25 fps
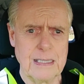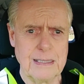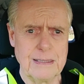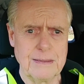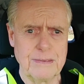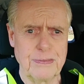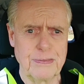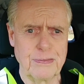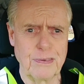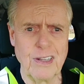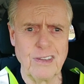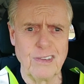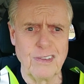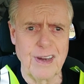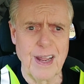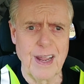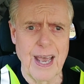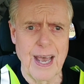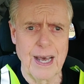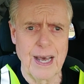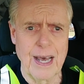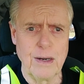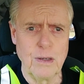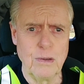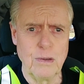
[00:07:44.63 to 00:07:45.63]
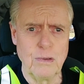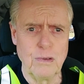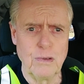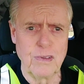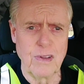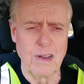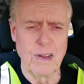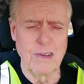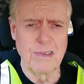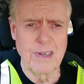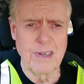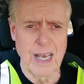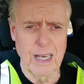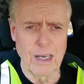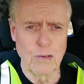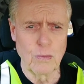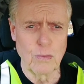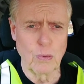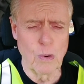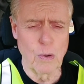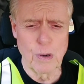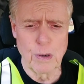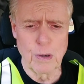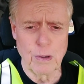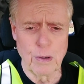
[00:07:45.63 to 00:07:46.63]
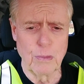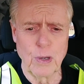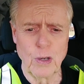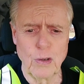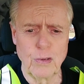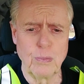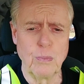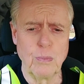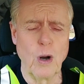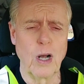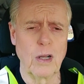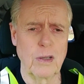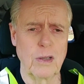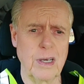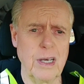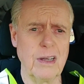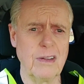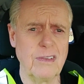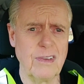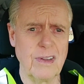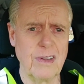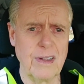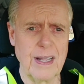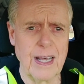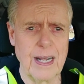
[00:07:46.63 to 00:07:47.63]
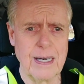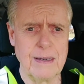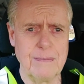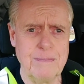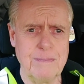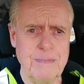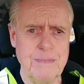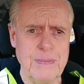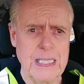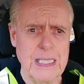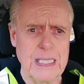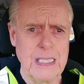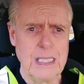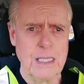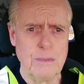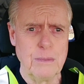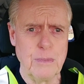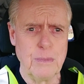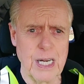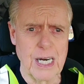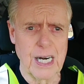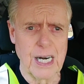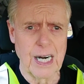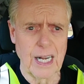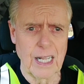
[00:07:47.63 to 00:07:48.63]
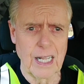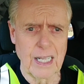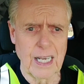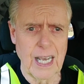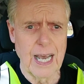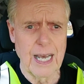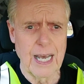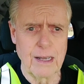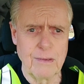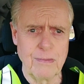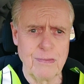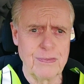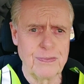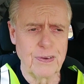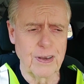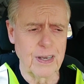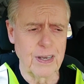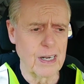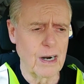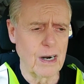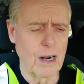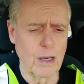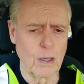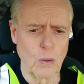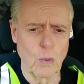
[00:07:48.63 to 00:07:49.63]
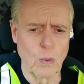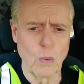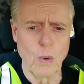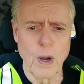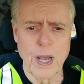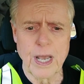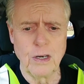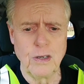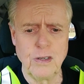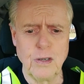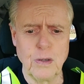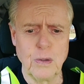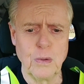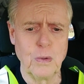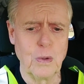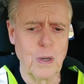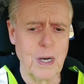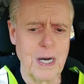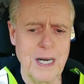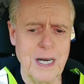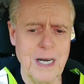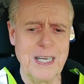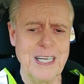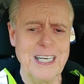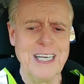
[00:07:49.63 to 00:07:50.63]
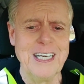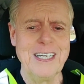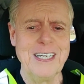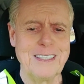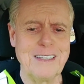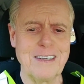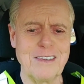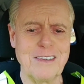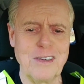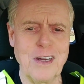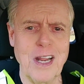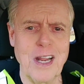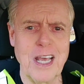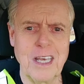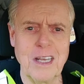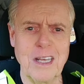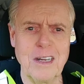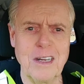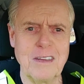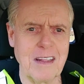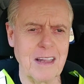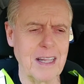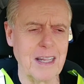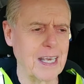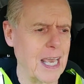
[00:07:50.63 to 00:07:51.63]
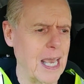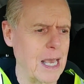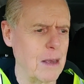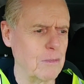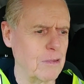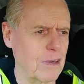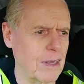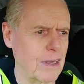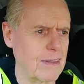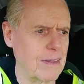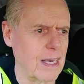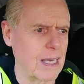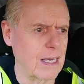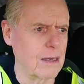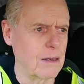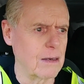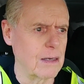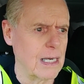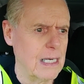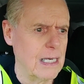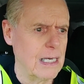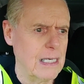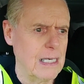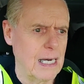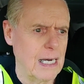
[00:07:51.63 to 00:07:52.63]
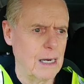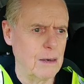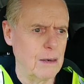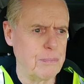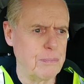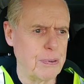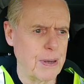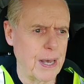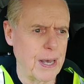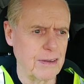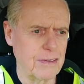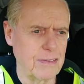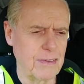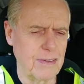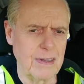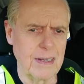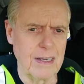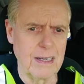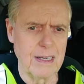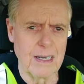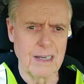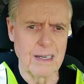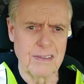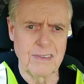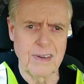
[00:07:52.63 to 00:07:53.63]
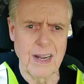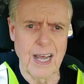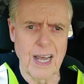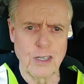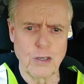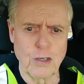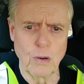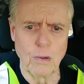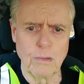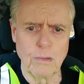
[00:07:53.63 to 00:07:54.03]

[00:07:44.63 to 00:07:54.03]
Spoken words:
friend's dad who used to take us when we were real small kids, and then me and another guy figured out a way to sneak into the games. I think I'm past the statute